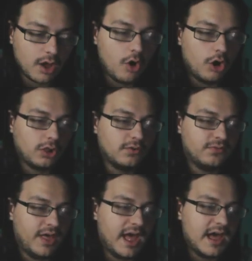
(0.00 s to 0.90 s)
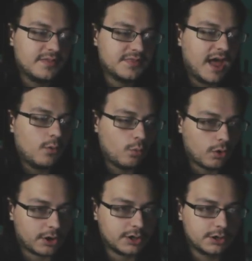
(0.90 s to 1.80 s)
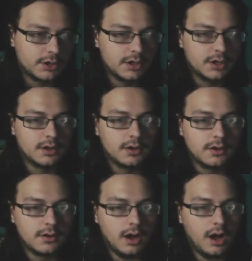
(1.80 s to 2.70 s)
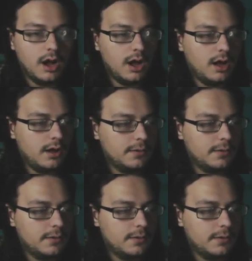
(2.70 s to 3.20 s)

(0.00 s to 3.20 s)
all of that, that work. Uh,